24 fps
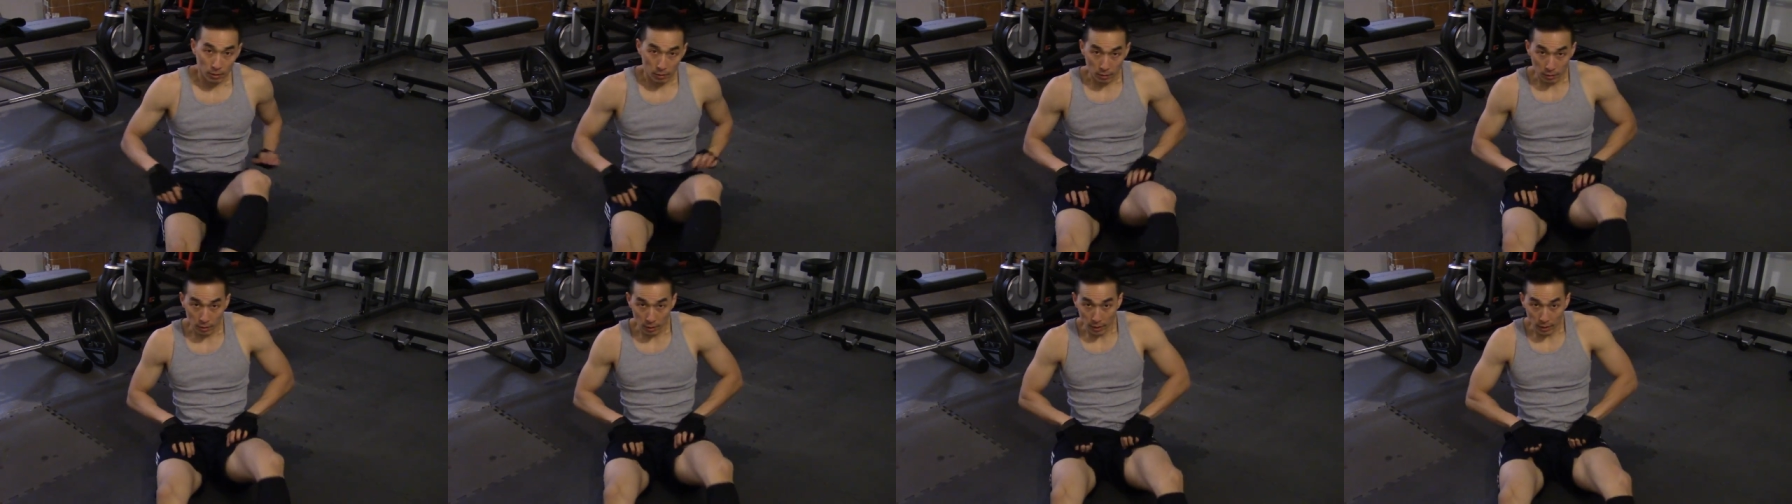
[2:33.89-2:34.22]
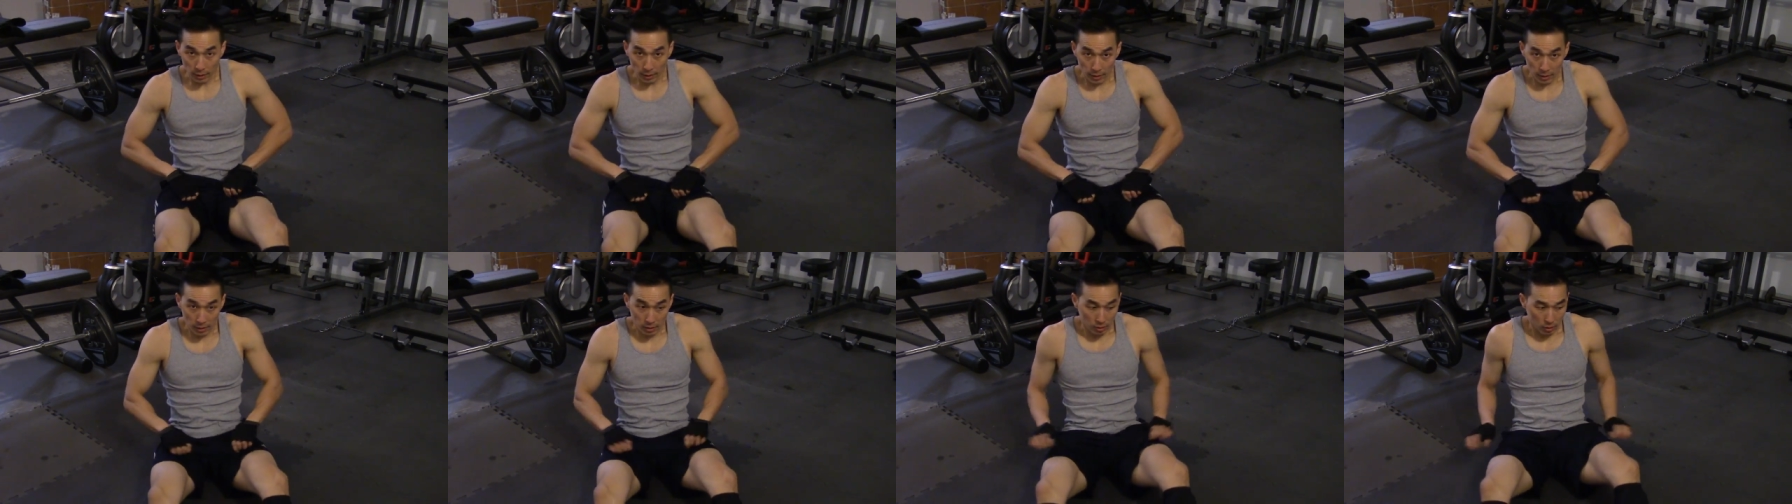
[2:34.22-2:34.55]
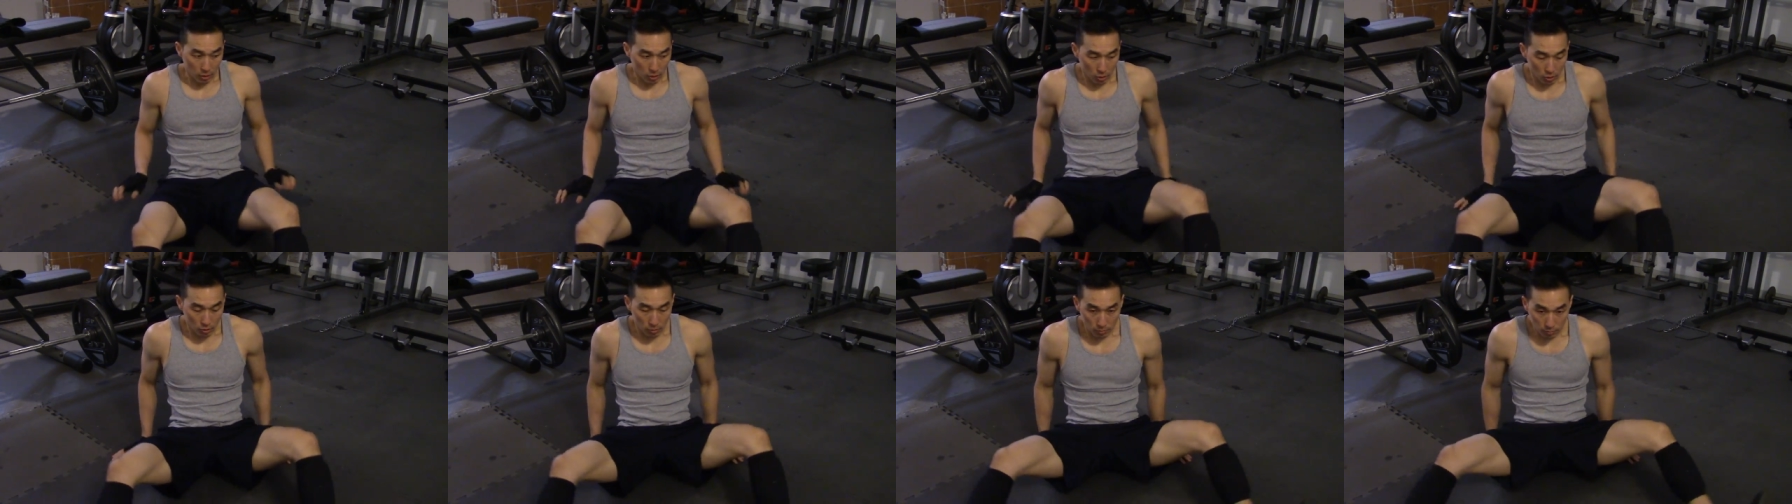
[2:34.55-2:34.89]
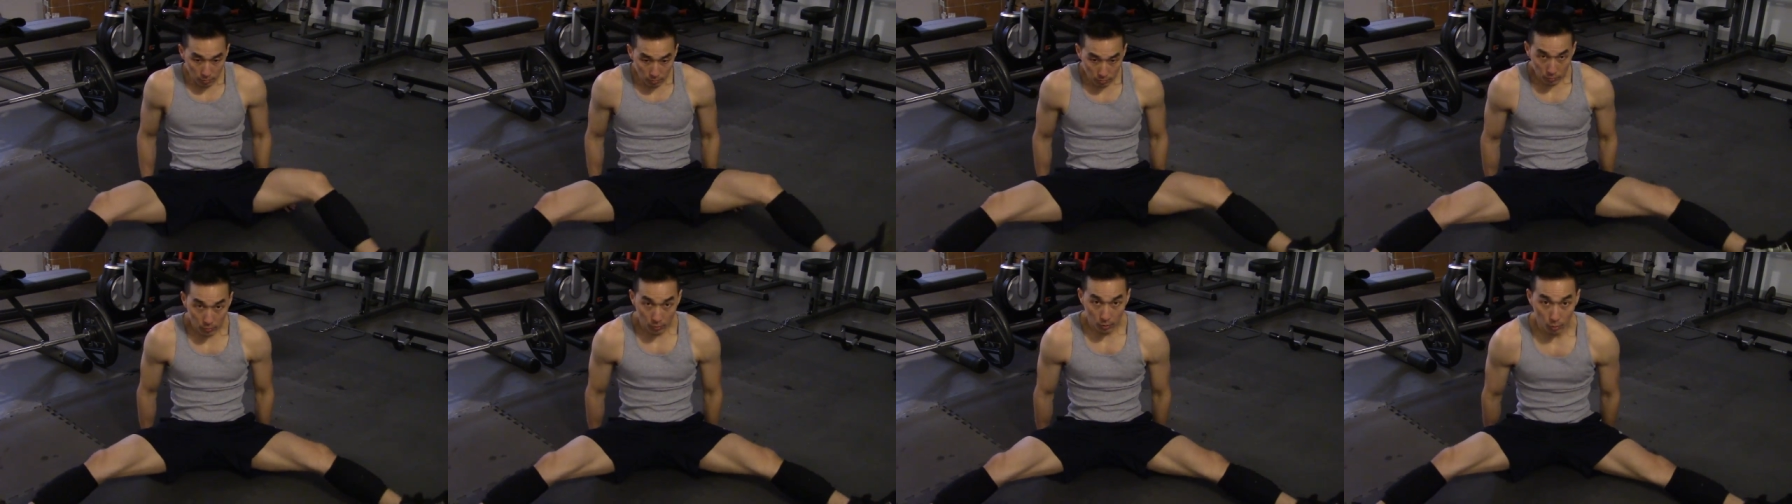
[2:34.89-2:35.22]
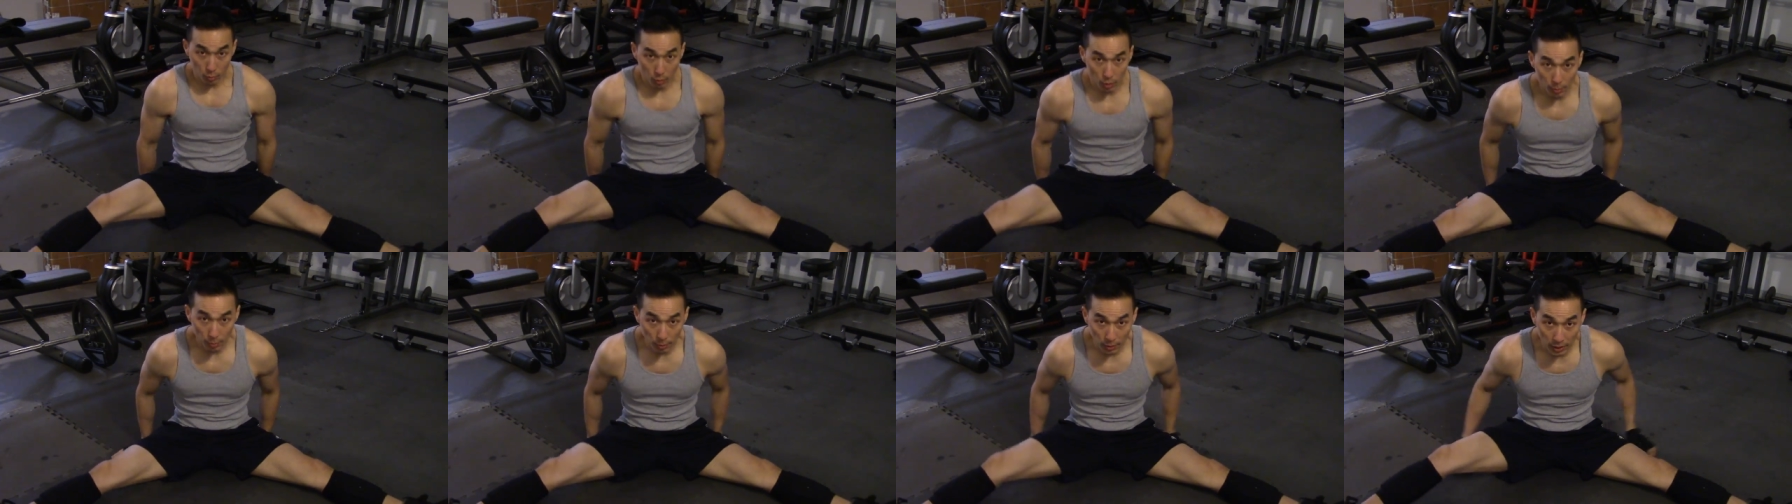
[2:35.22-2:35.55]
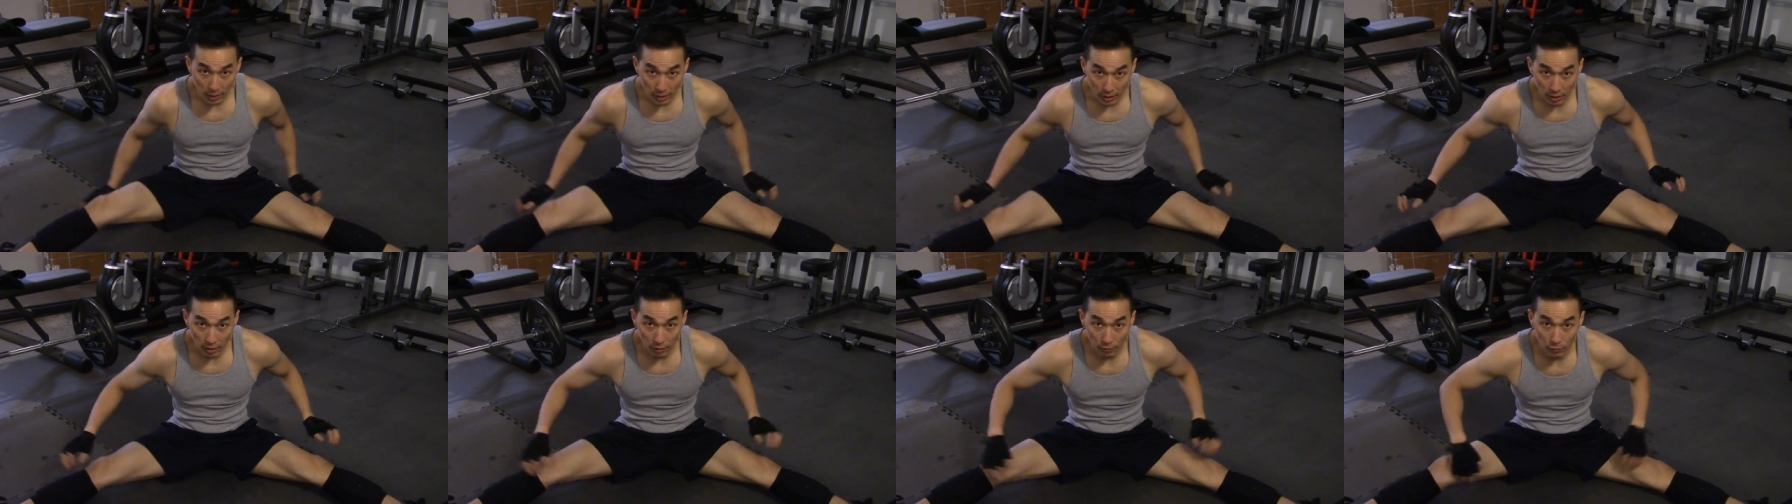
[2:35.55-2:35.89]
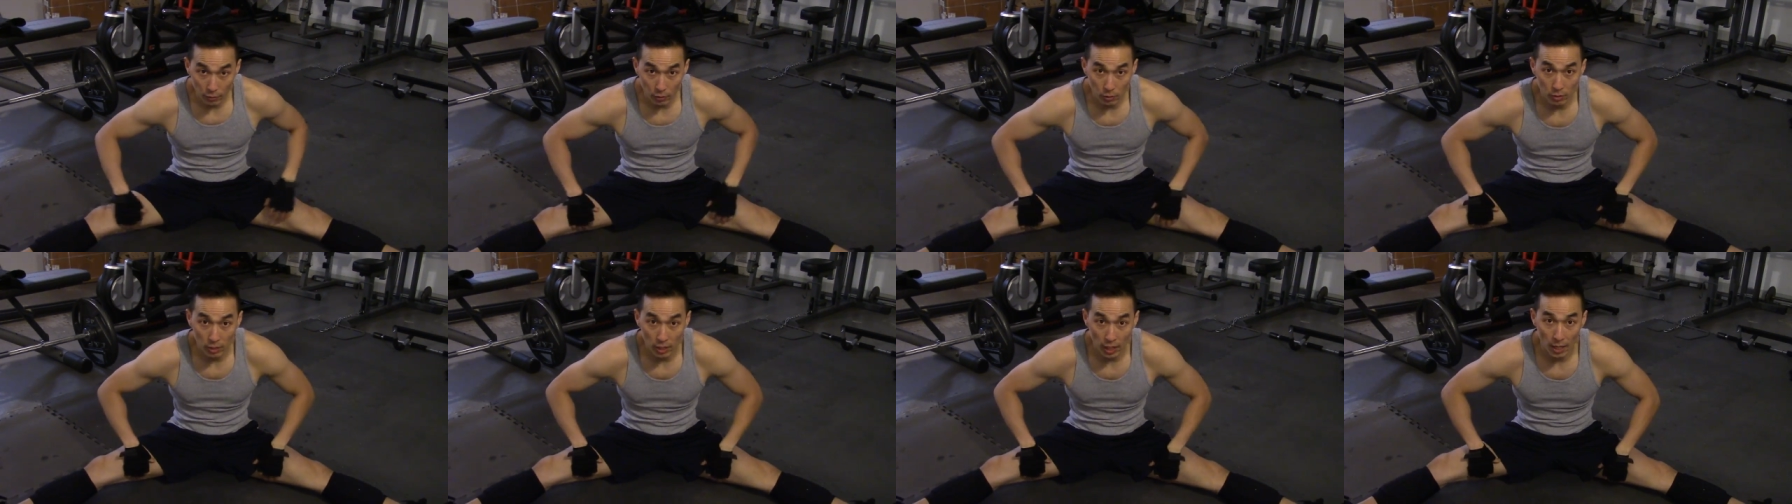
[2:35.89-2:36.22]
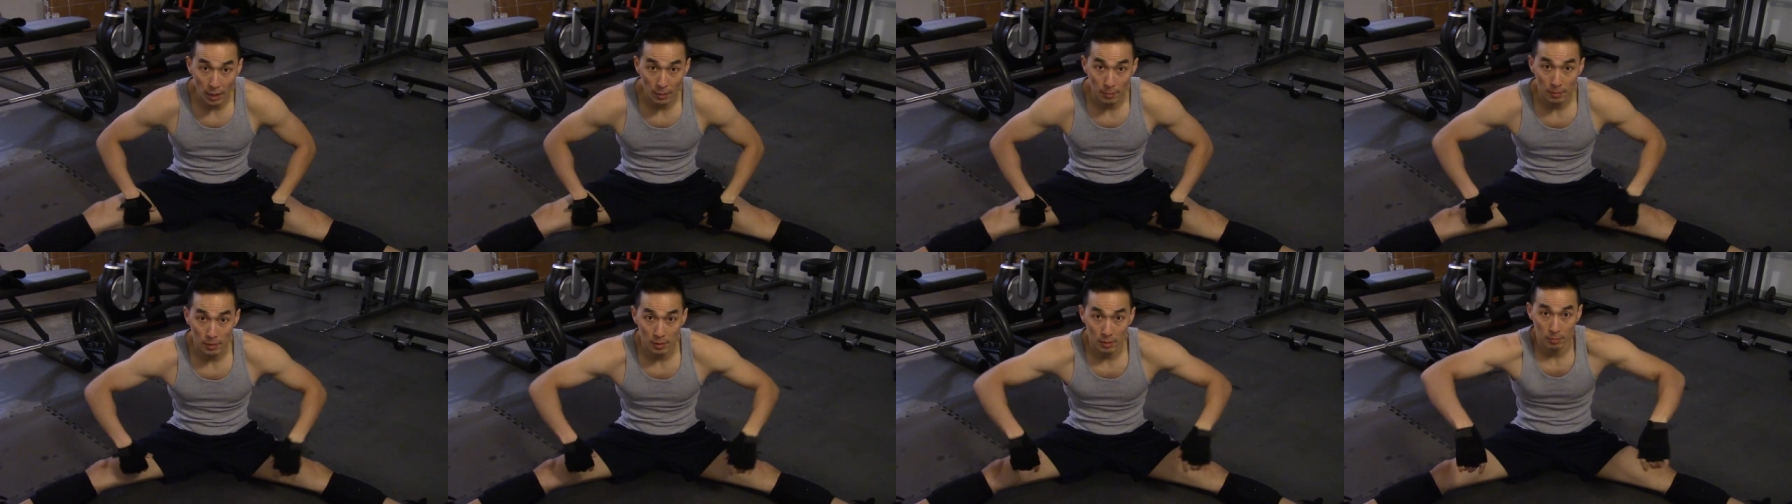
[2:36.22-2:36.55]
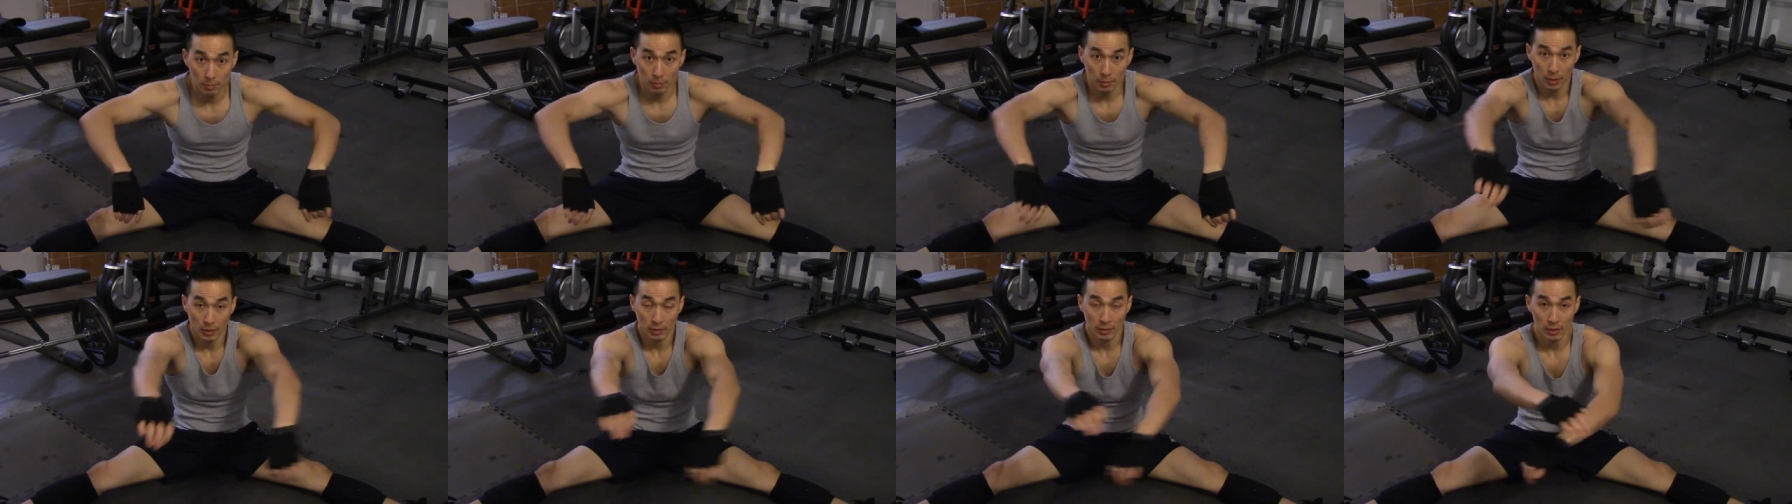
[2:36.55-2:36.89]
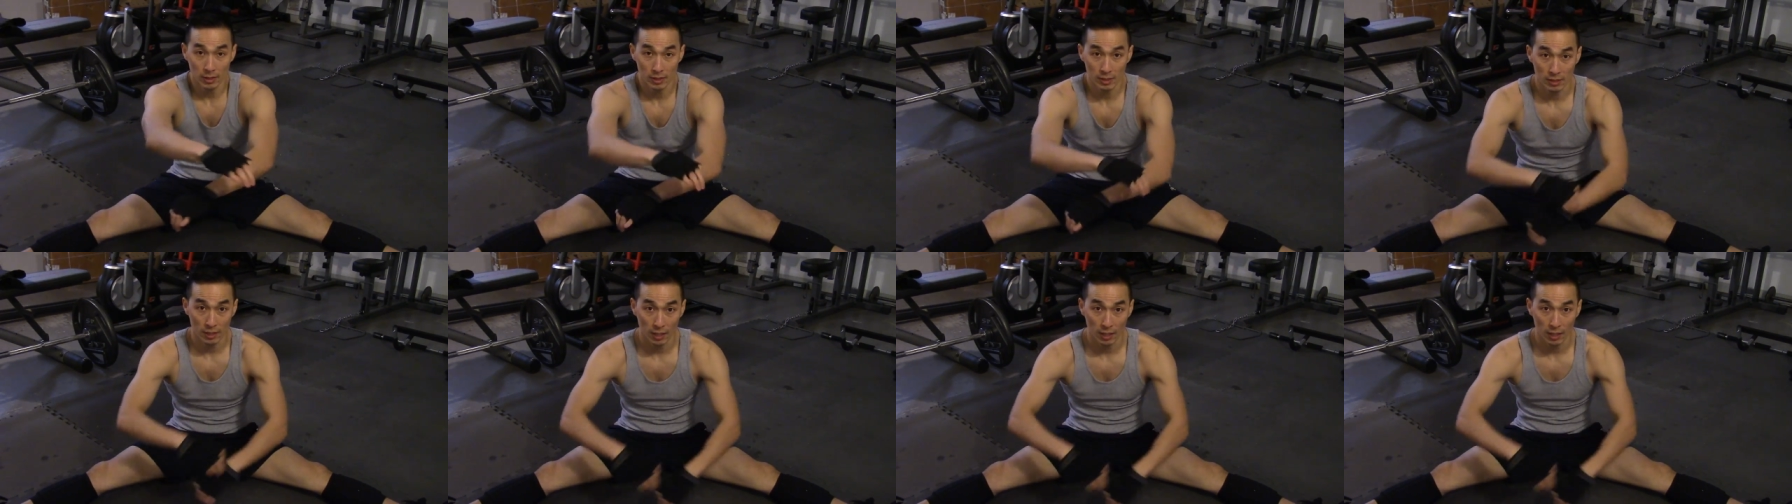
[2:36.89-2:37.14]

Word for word: Then I like to just repeat it a few times, but on this